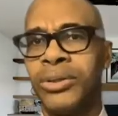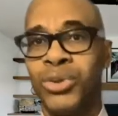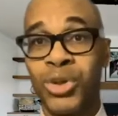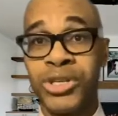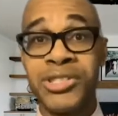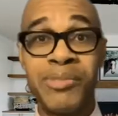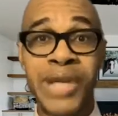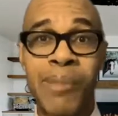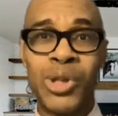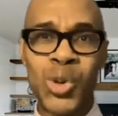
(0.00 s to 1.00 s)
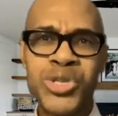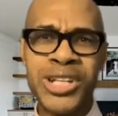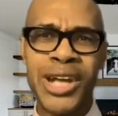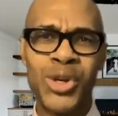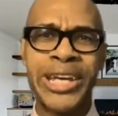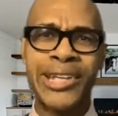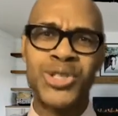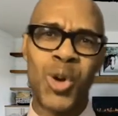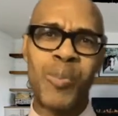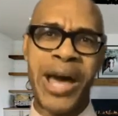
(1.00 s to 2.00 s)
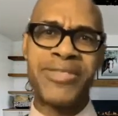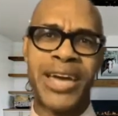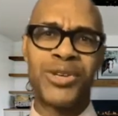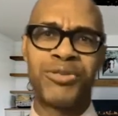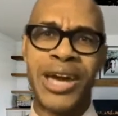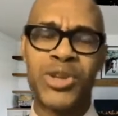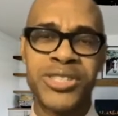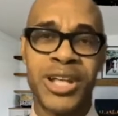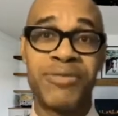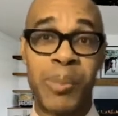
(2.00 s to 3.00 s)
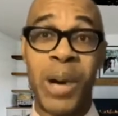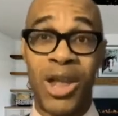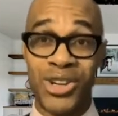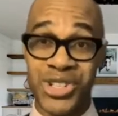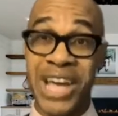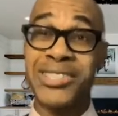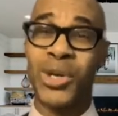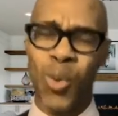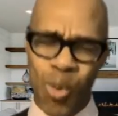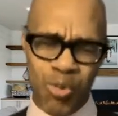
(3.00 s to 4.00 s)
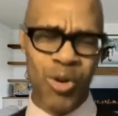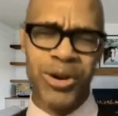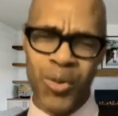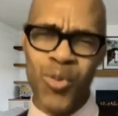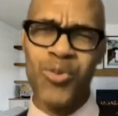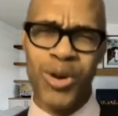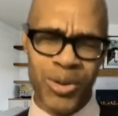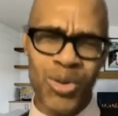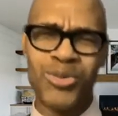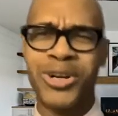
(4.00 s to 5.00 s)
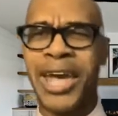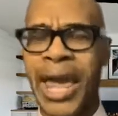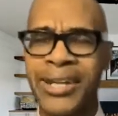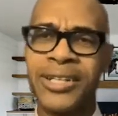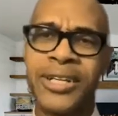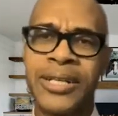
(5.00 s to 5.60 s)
Do you sometimes lose it on your kids so bad that you find yourself apologizing over and over and over again?